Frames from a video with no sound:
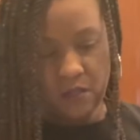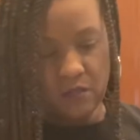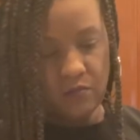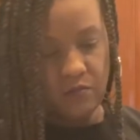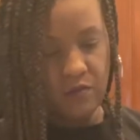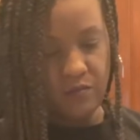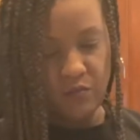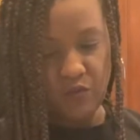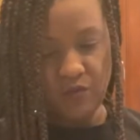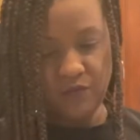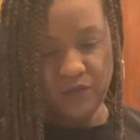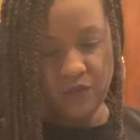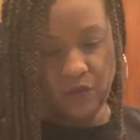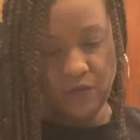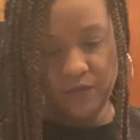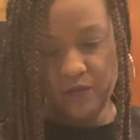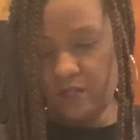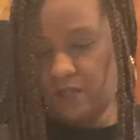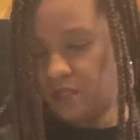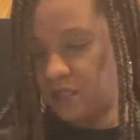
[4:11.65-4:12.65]
removed all
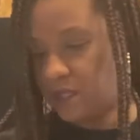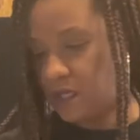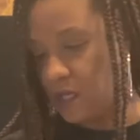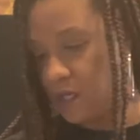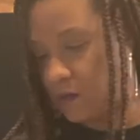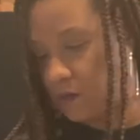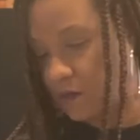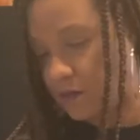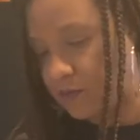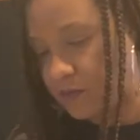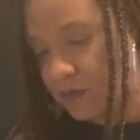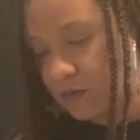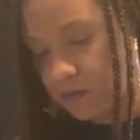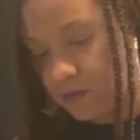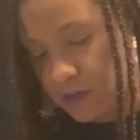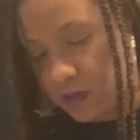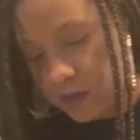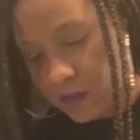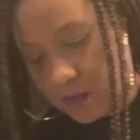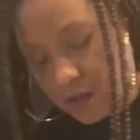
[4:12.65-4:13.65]
the skin off of,
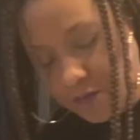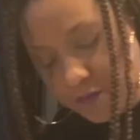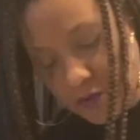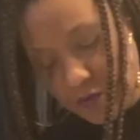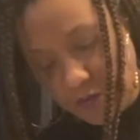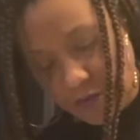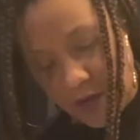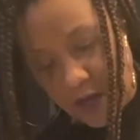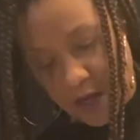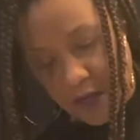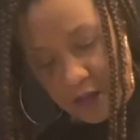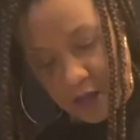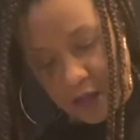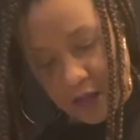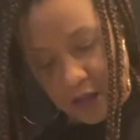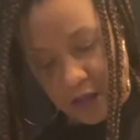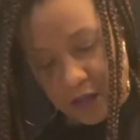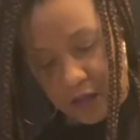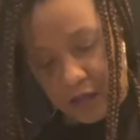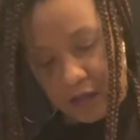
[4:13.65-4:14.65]
and if you find
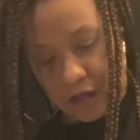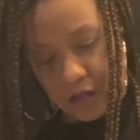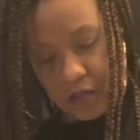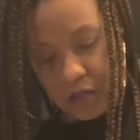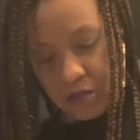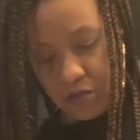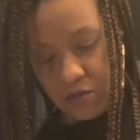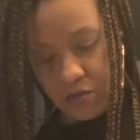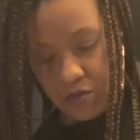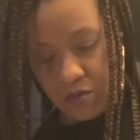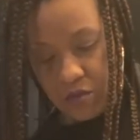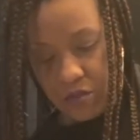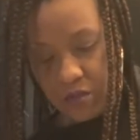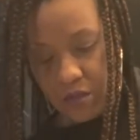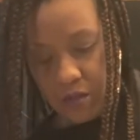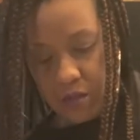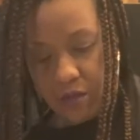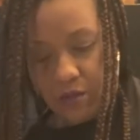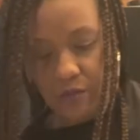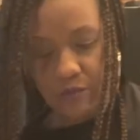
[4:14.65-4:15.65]
that there's just a
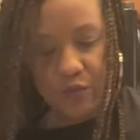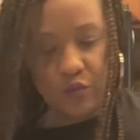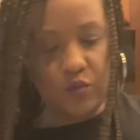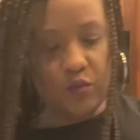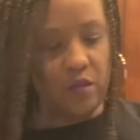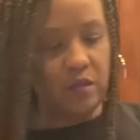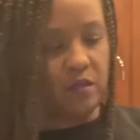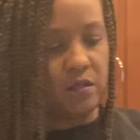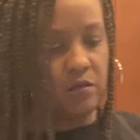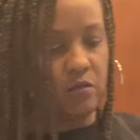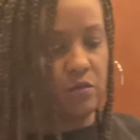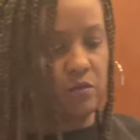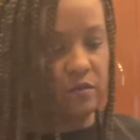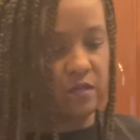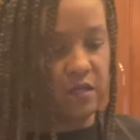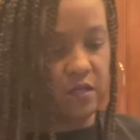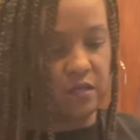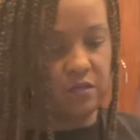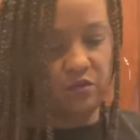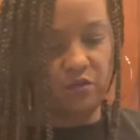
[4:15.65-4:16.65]
little more on
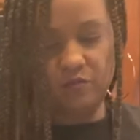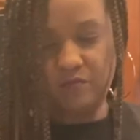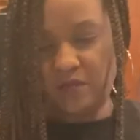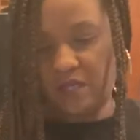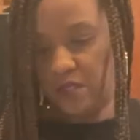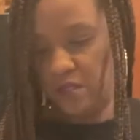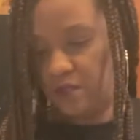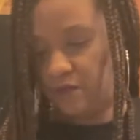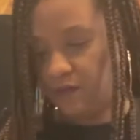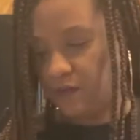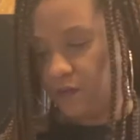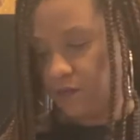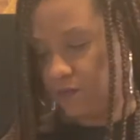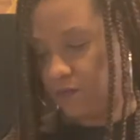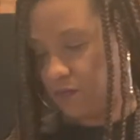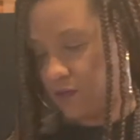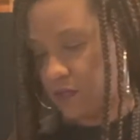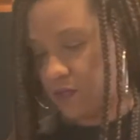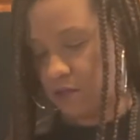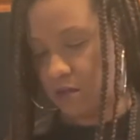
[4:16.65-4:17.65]
there that you missed, feel
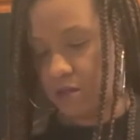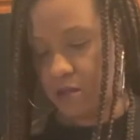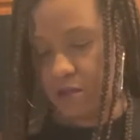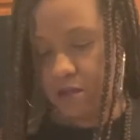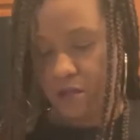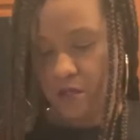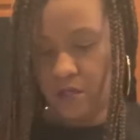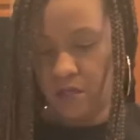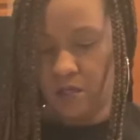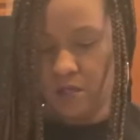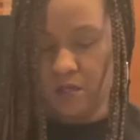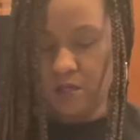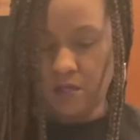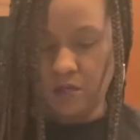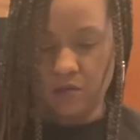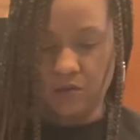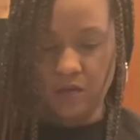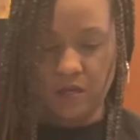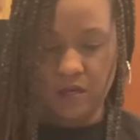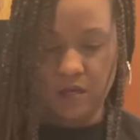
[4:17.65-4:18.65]
free to
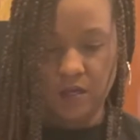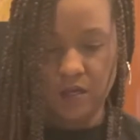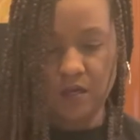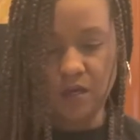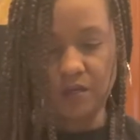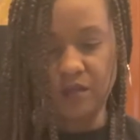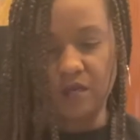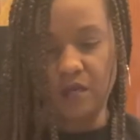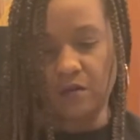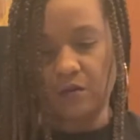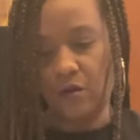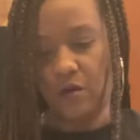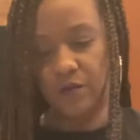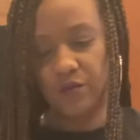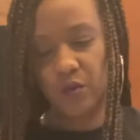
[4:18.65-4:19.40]
go ahead and cut that off.